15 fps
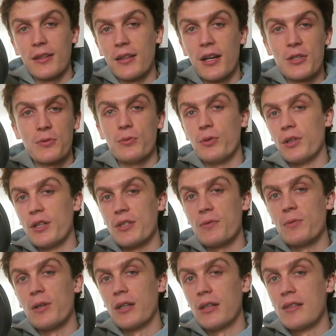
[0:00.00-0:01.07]
The guys who organise the
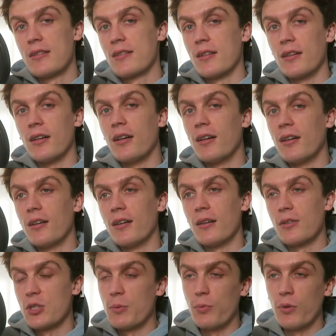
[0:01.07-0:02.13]
race
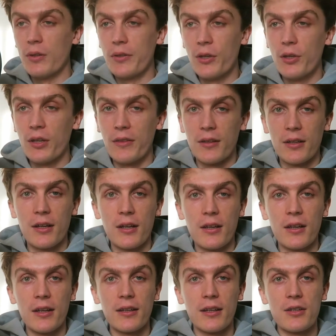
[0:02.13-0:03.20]
are super well known in the kind of
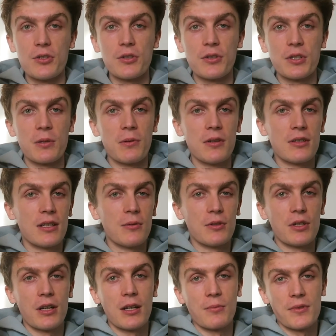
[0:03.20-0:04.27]
like endurance community,
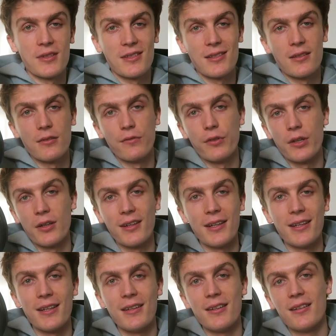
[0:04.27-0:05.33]
which I am still
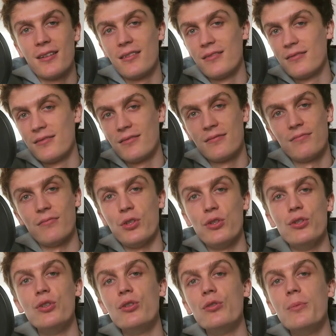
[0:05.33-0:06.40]
very
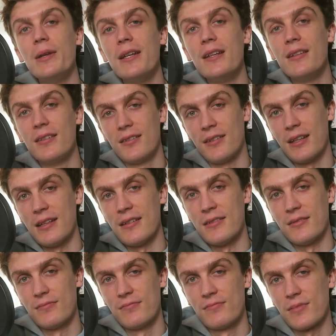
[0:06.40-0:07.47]
newbie
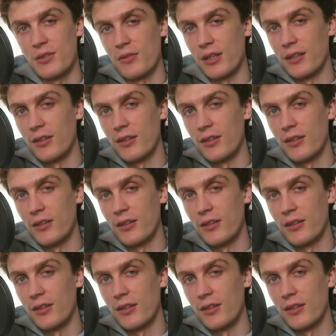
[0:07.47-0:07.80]
in, so I